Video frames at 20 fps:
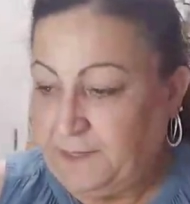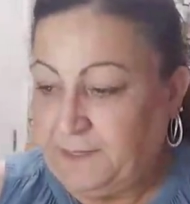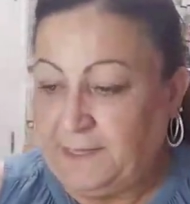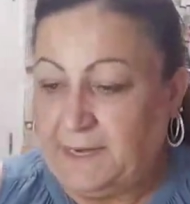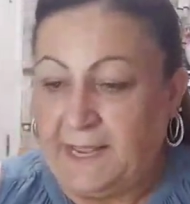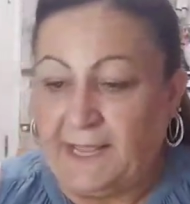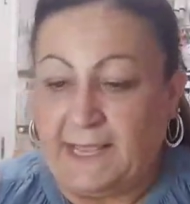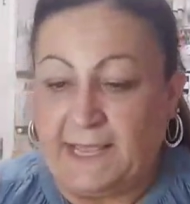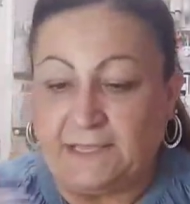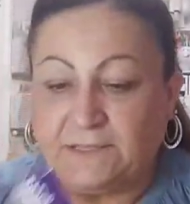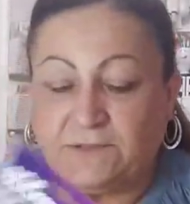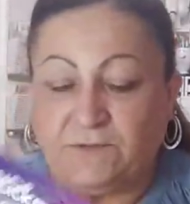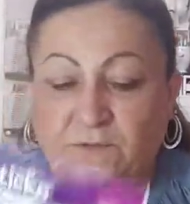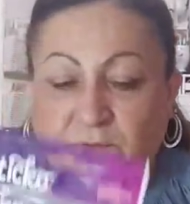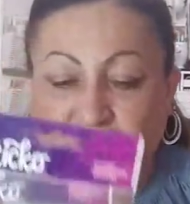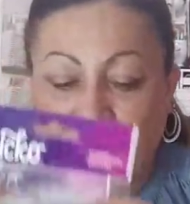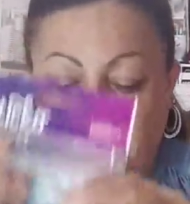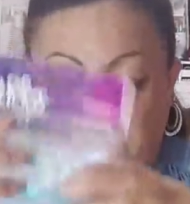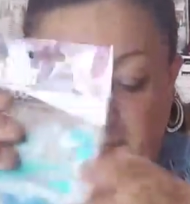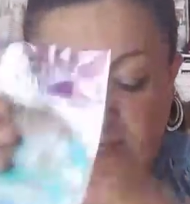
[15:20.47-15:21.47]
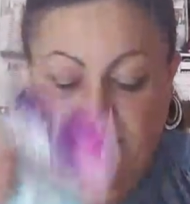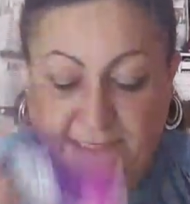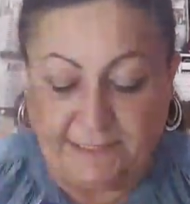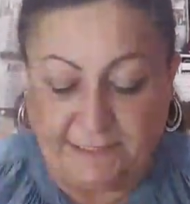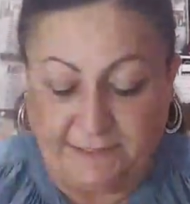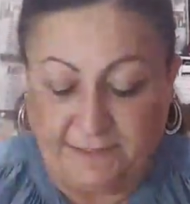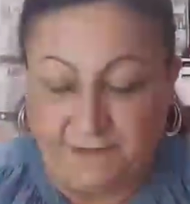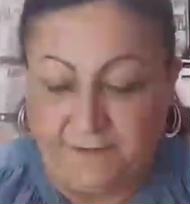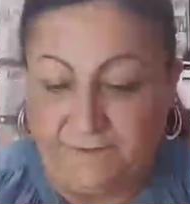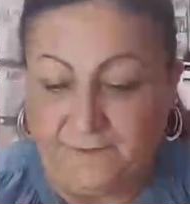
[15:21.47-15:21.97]
And I got two of
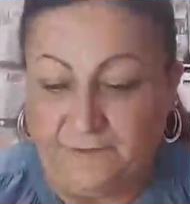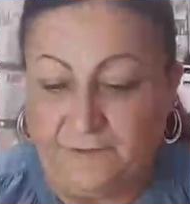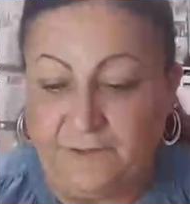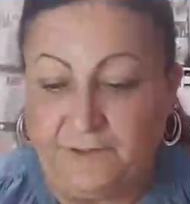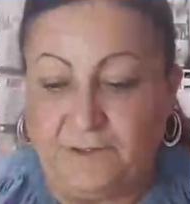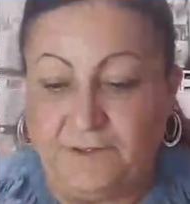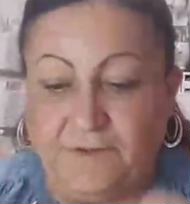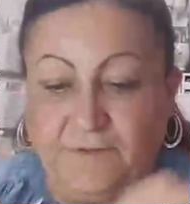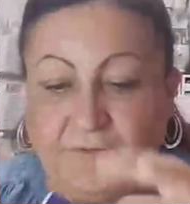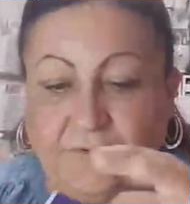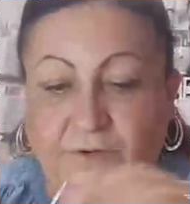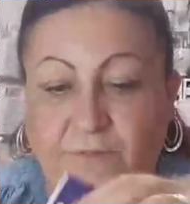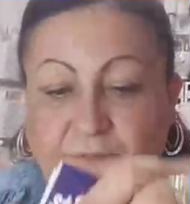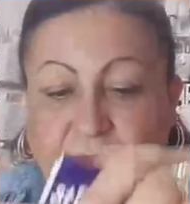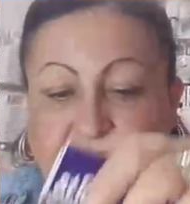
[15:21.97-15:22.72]
these for